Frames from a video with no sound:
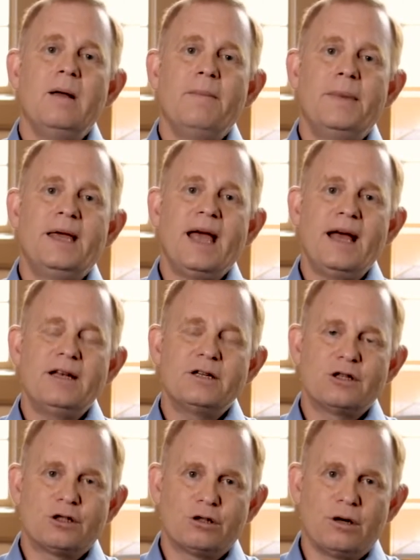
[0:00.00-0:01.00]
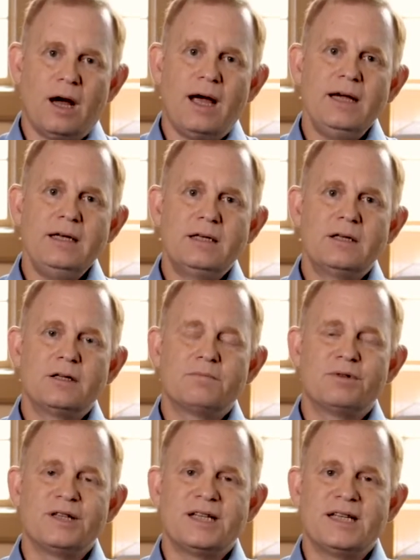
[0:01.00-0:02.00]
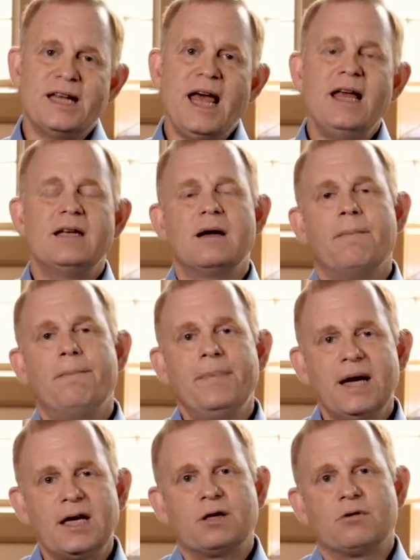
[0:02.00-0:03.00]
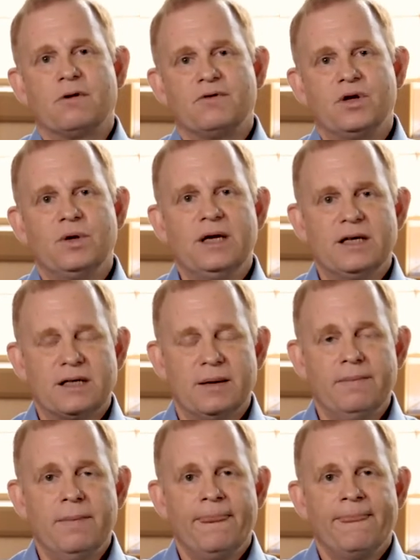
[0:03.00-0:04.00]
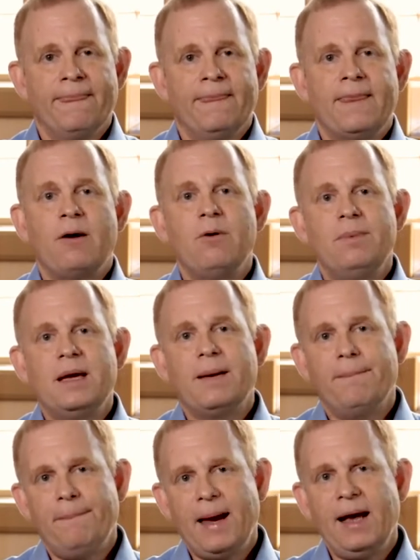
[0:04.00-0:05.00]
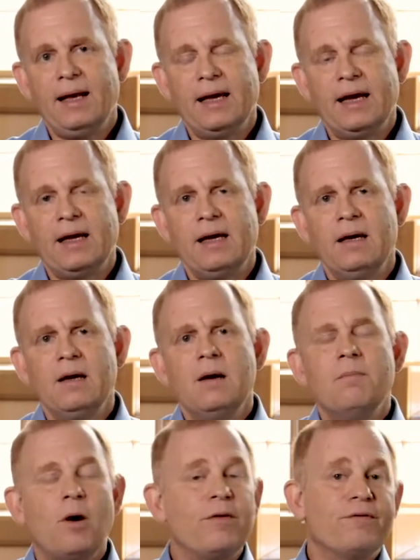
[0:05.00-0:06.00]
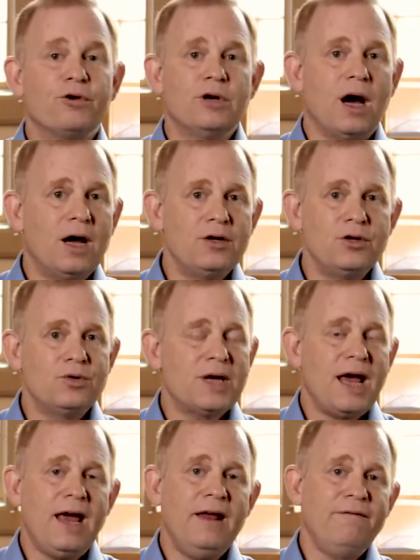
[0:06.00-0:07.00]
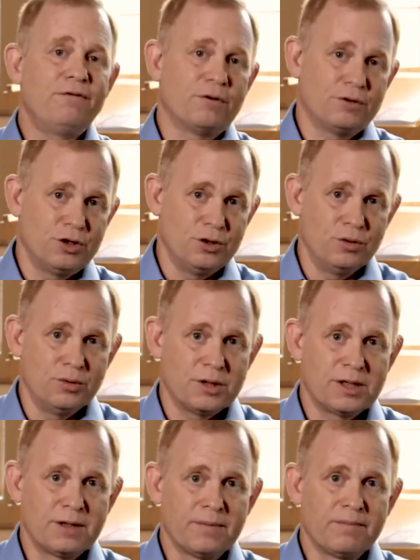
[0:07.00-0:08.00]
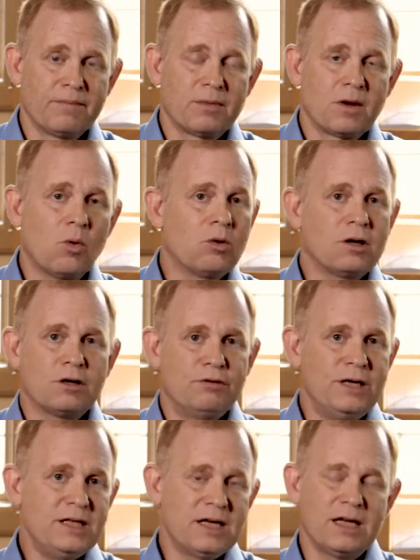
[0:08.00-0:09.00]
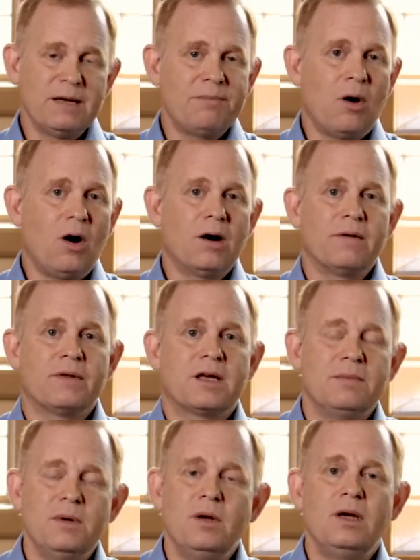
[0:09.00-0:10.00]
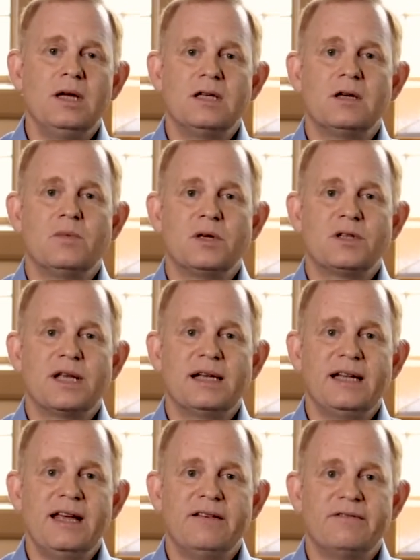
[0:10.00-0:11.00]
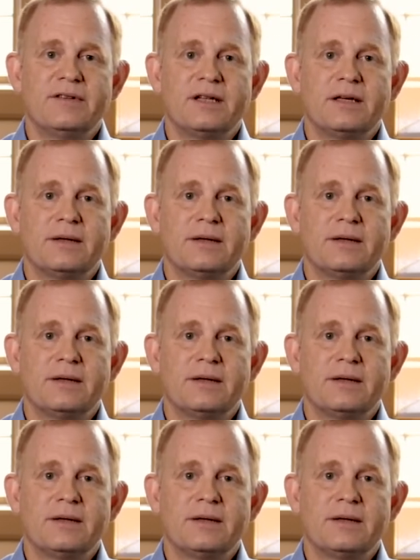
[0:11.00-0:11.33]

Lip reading: began to try to present a picture of Judaism that would be compelling both for non-Jews and for Jews, who were increasingly part of the communities in which they lived.